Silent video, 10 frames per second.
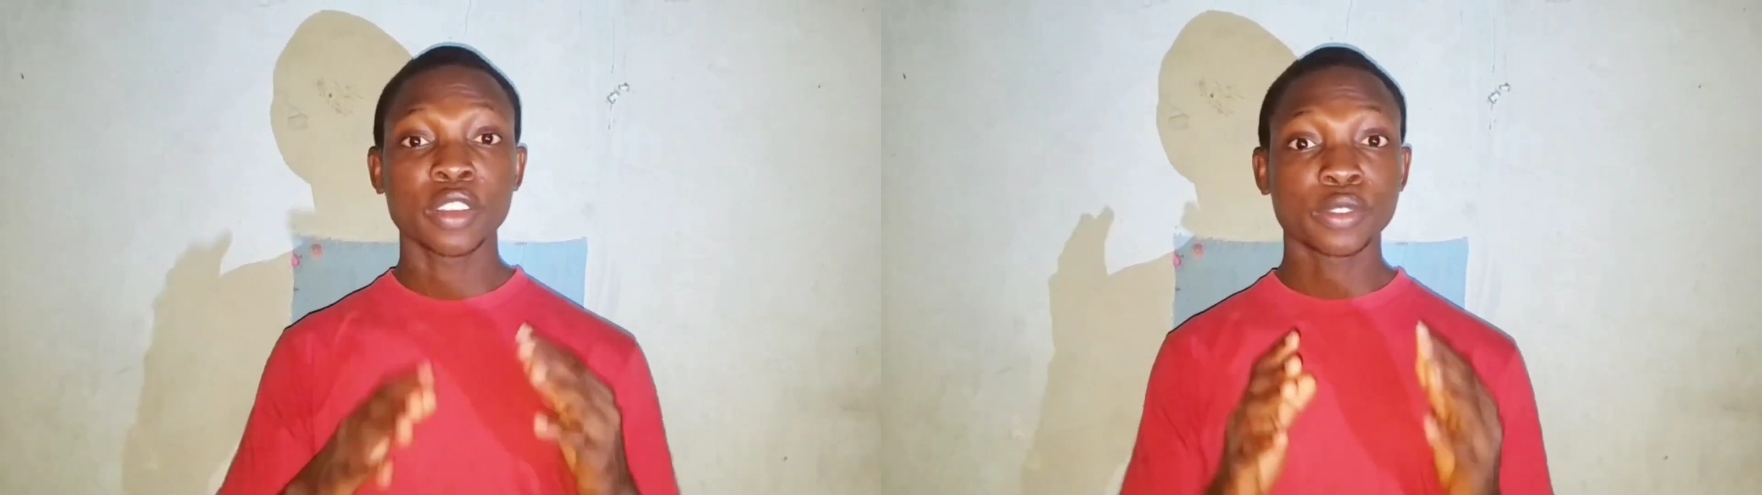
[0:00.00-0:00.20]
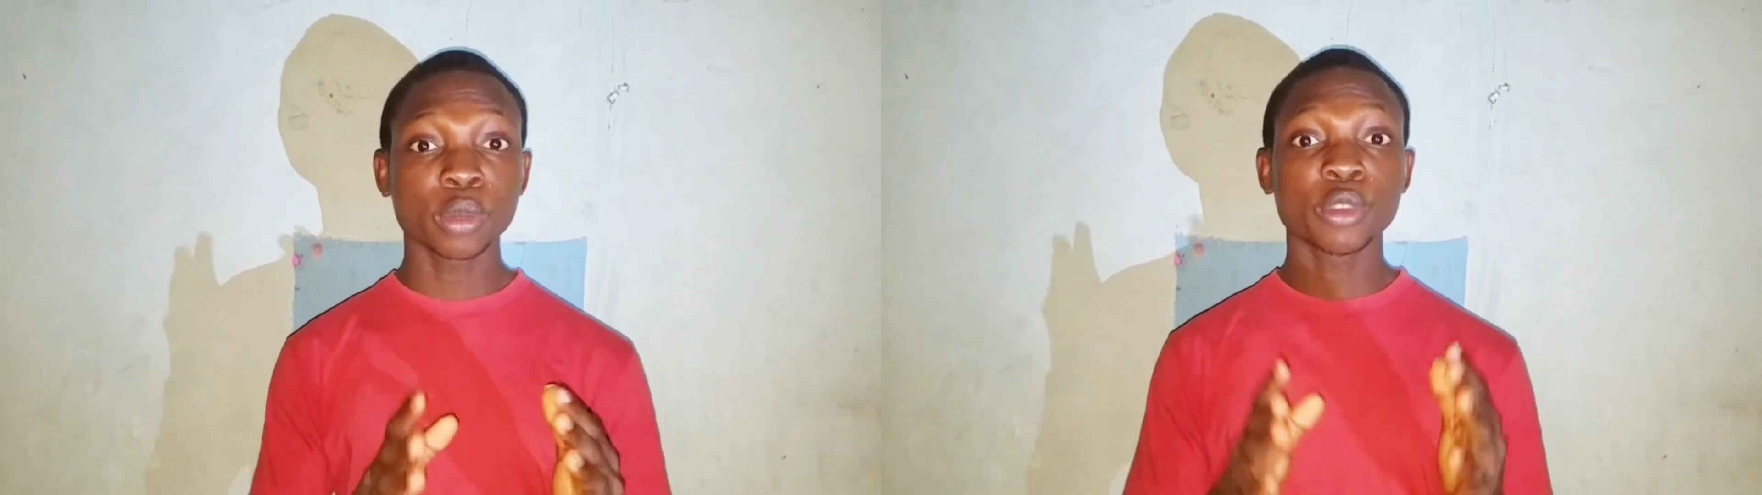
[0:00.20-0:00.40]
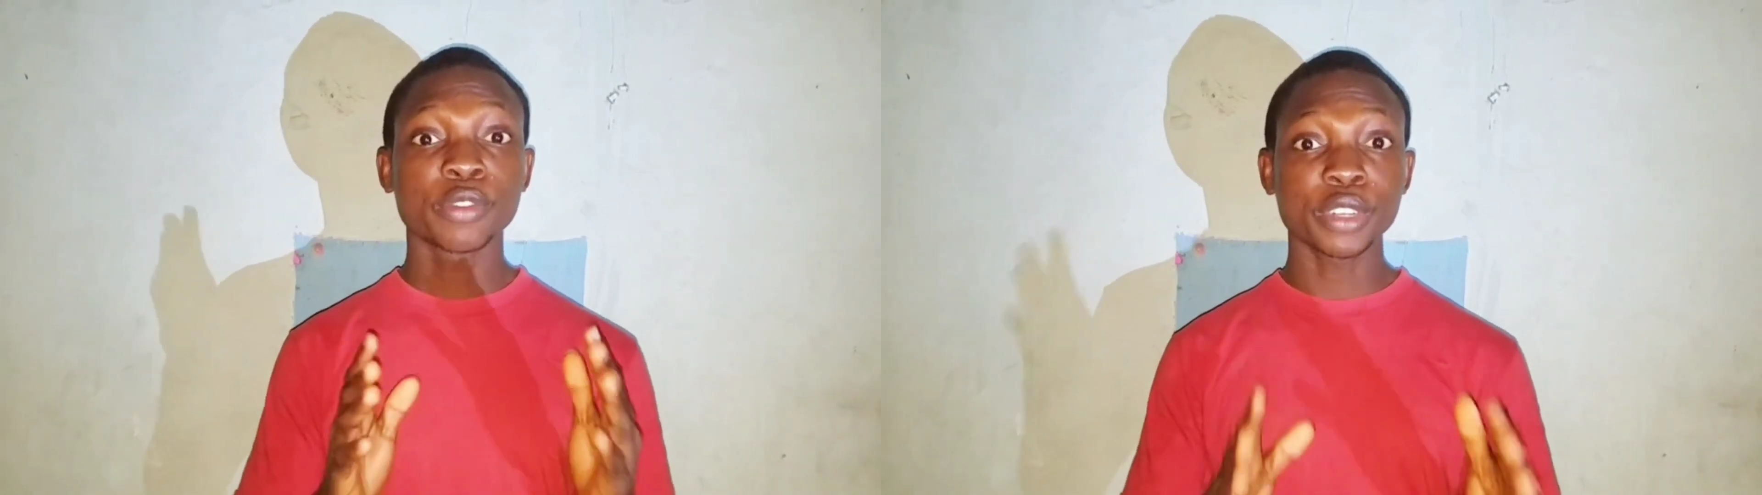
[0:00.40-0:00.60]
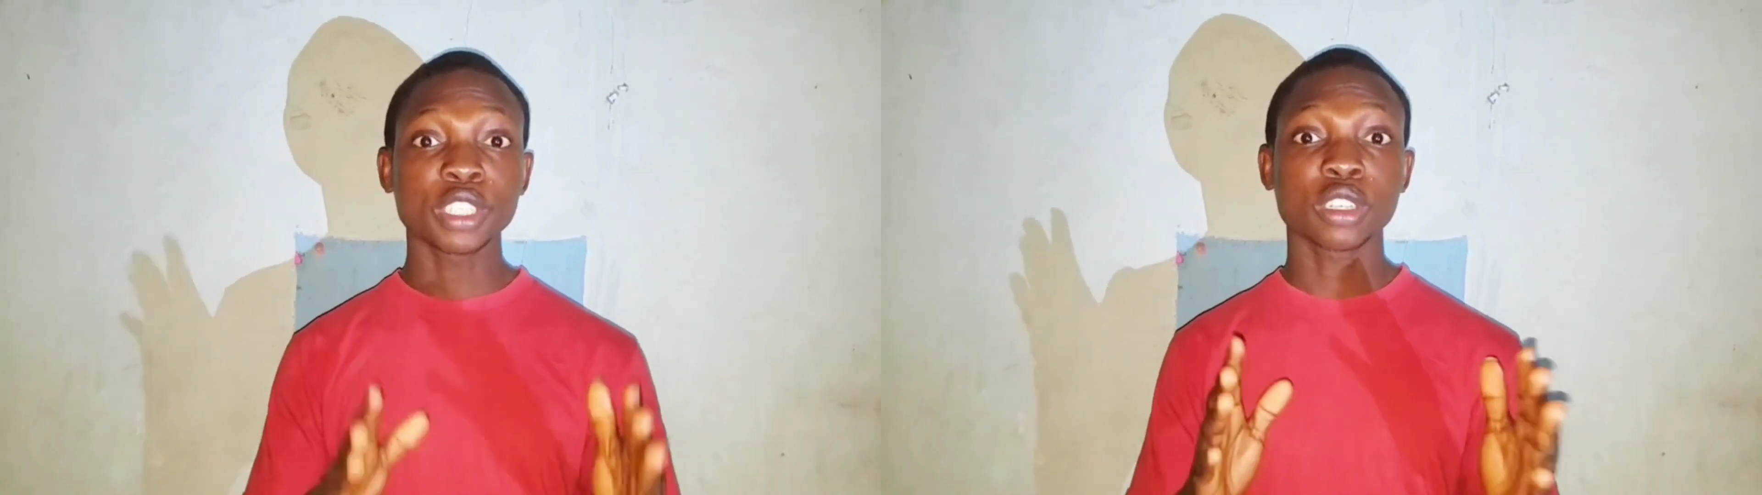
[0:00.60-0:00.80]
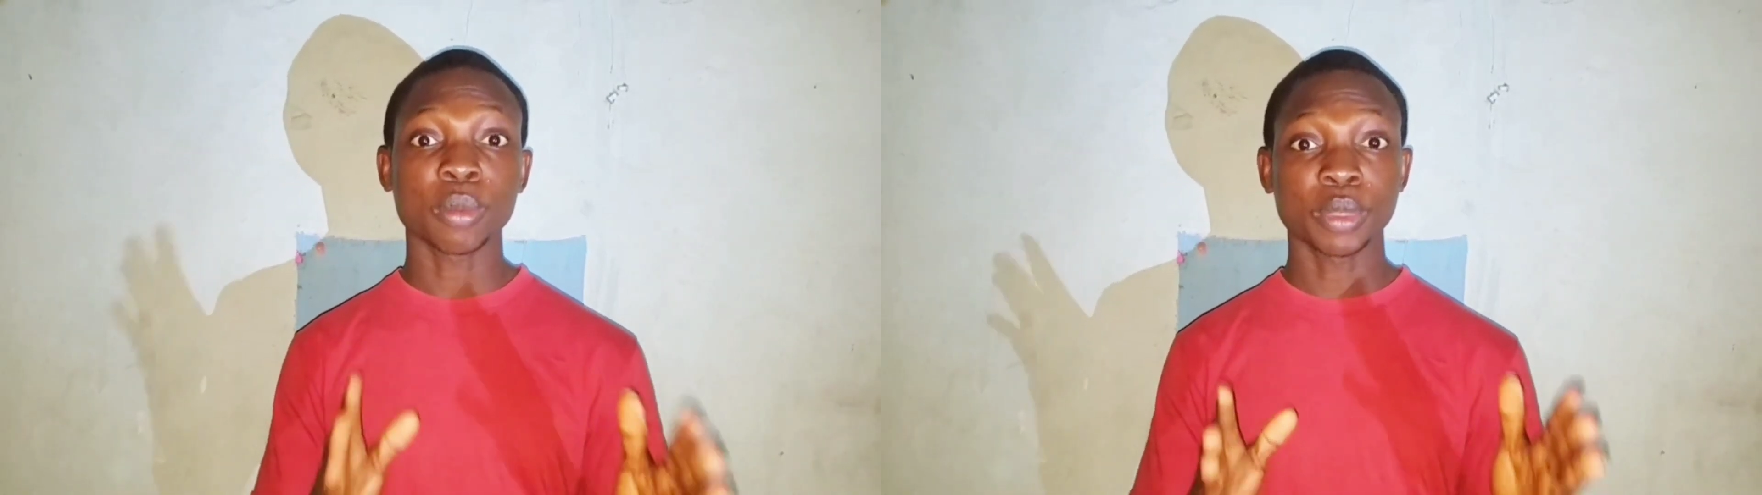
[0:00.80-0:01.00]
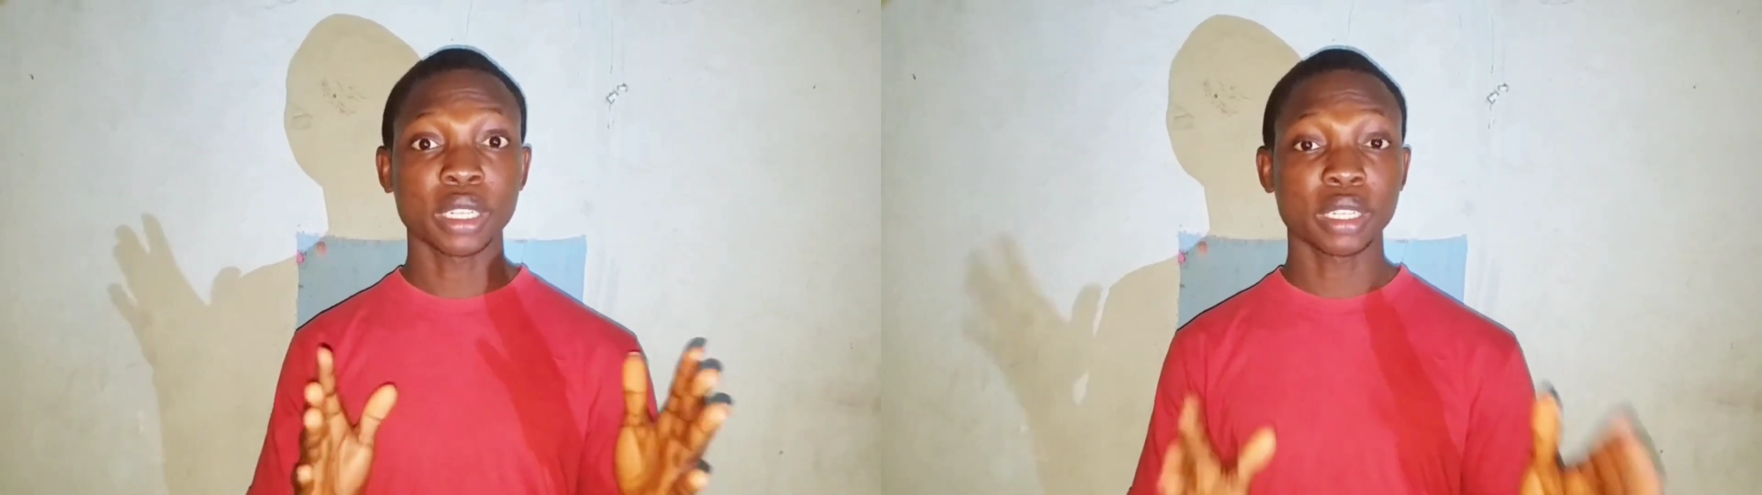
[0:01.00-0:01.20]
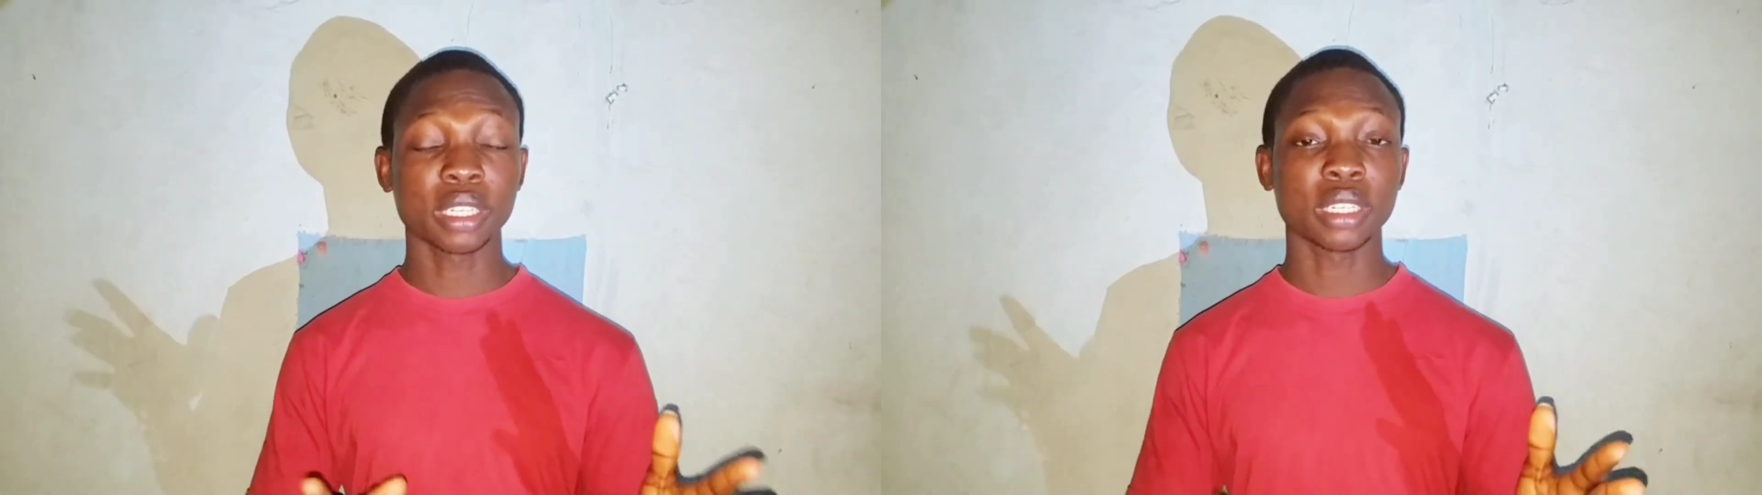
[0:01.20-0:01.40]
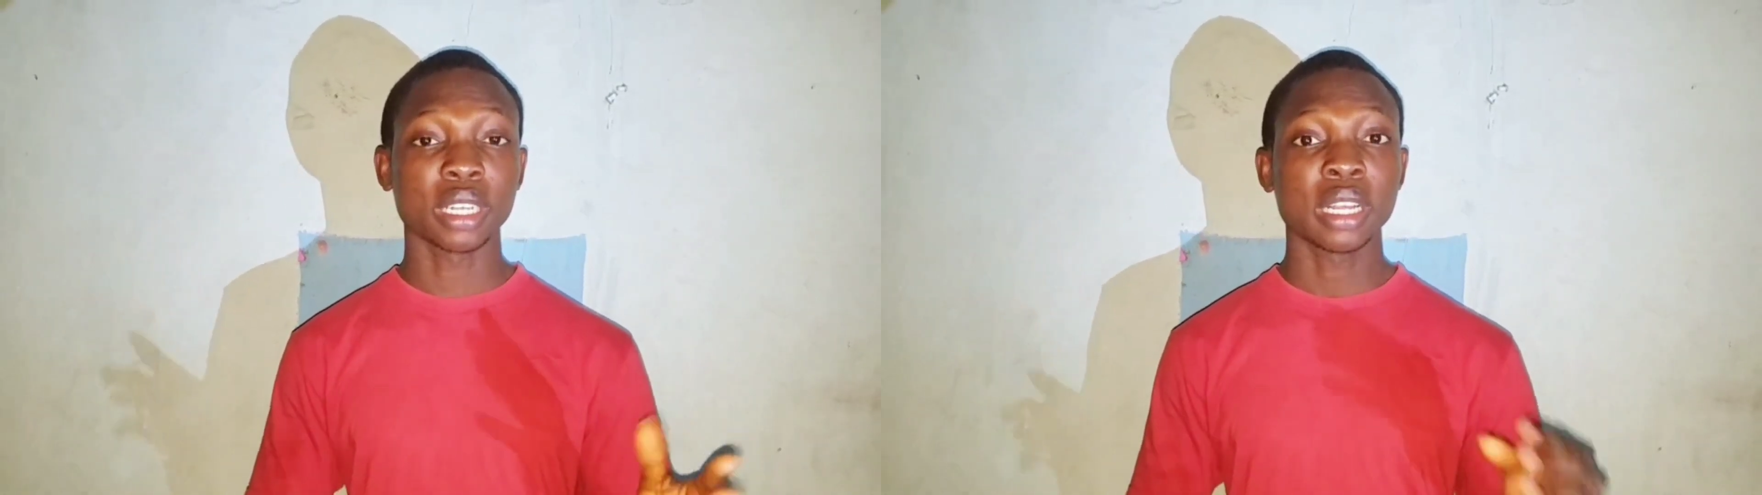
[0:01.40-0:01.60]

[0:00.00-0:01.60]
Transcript: from your face completely,